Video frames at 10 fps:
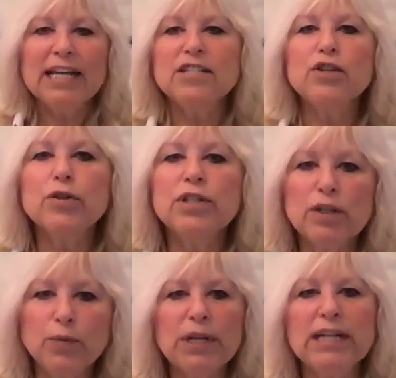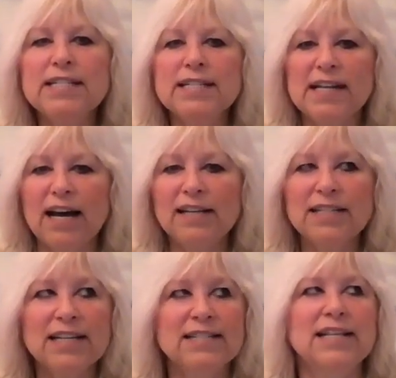It's good that we
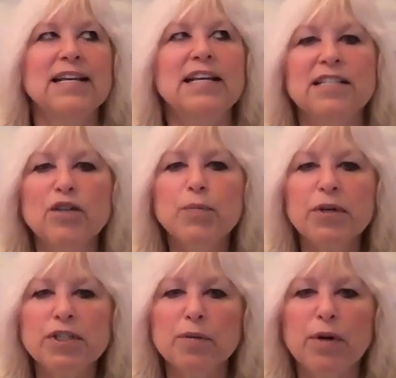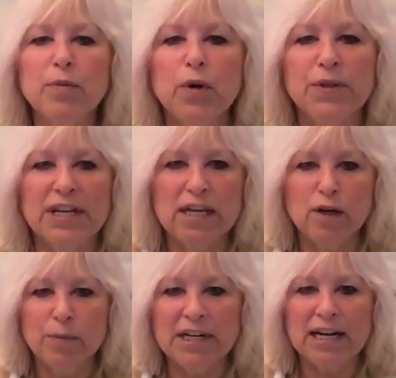discuss and say, is it possible what the
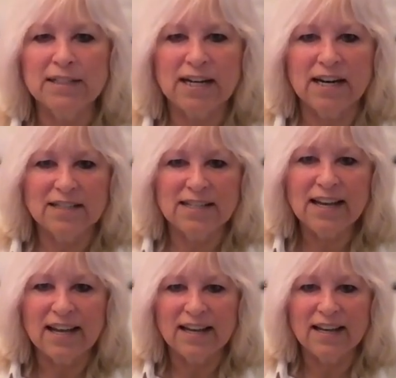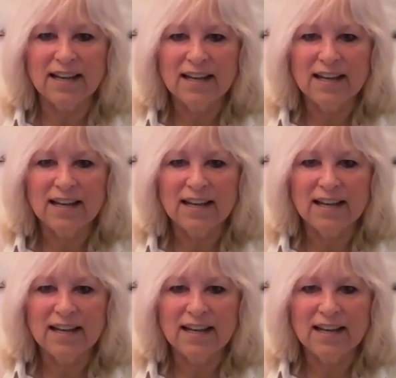Illuminati are saying?